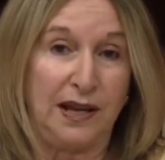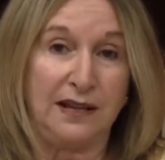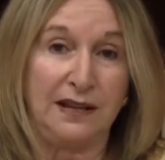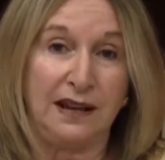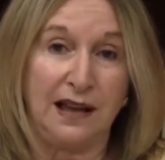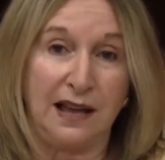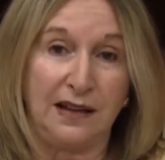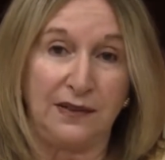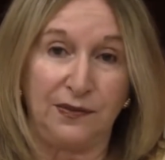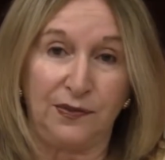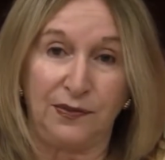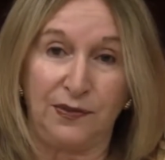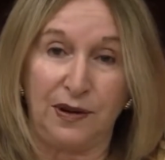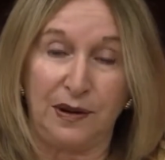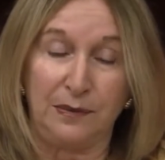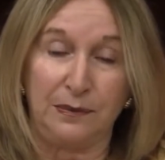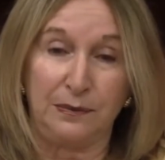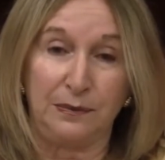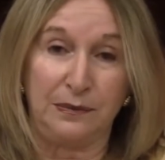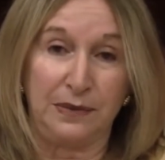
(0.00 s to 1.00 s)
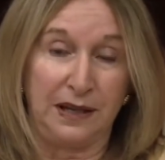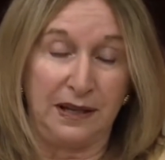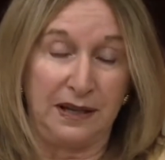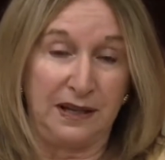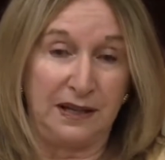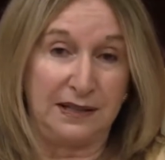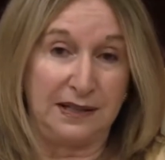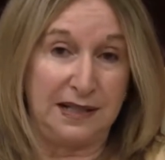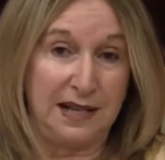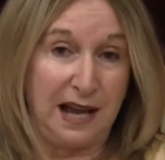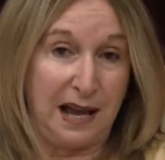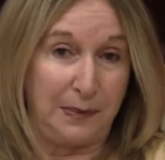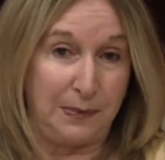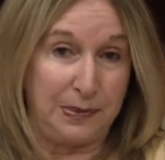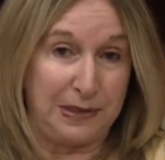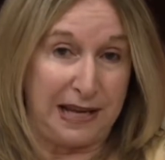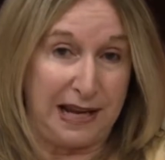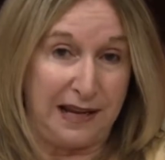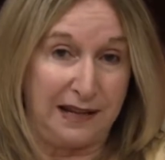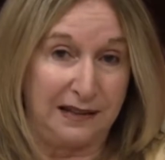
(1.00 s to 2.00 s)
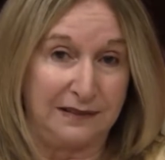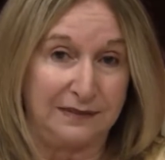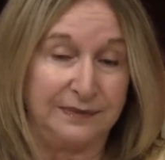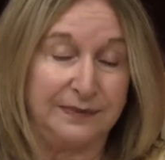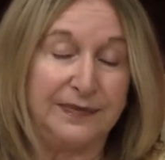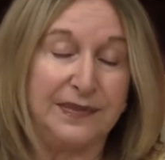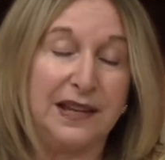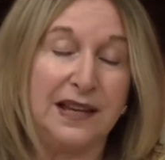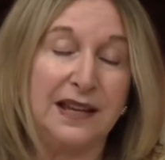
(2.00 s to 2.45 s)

and not from top down.